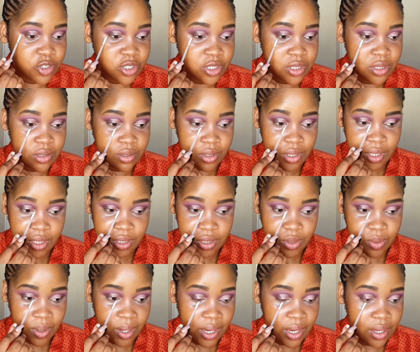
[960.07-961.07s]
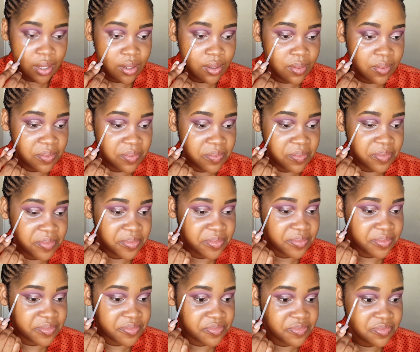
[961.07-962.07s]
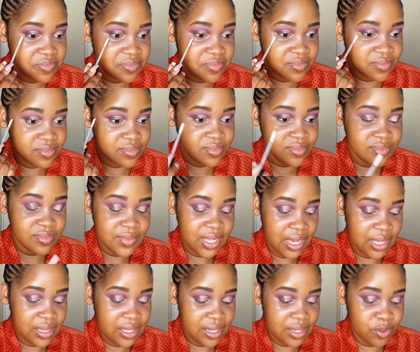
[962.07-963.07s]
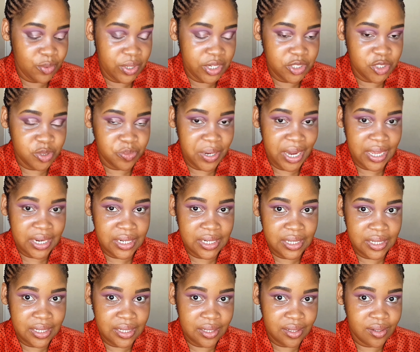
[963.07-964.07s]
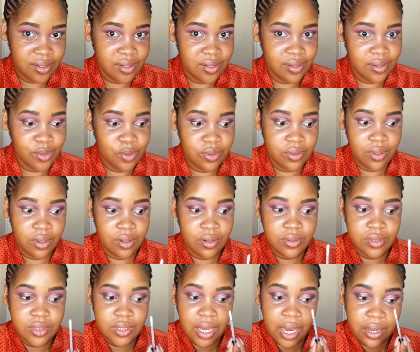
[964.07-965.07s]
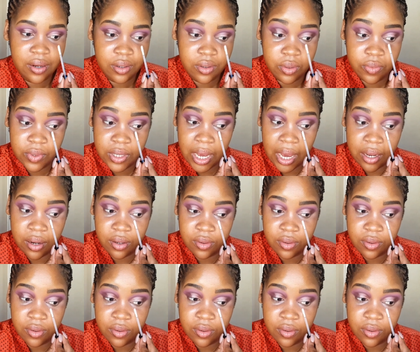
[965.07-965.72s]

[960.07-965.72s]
just do this, right? And then what? You pat it in? Who knows? I don't